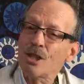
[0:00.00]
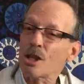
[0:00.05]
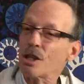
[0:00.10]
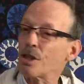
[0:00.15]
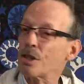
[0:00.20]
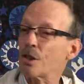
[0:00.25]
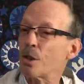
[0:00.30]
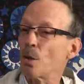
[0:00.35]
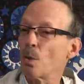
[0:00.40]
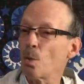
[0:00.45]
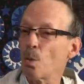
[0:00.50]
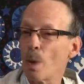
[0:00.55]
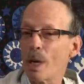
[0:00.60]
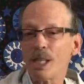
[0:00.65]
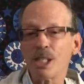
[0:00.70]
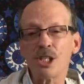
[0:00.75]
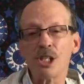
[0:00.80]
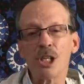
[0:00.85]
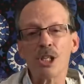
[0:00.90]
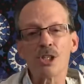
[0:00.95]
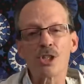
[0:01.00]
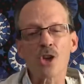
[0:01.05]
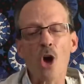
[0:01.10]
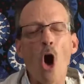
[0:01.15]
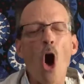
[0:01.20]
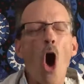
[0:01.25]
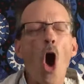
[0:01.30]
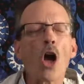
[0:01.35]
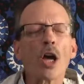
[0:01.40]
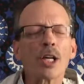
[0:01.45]
just the way she
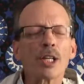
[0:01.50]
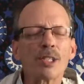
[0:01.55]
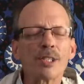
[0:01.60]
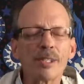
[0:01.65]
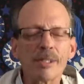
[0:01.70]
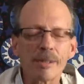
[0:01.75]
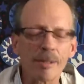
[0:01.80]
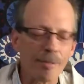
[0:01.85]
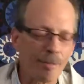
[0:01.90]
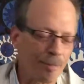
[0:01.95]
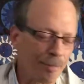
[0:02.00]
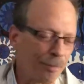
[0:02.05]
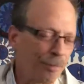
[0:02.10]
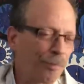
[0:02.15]
talks,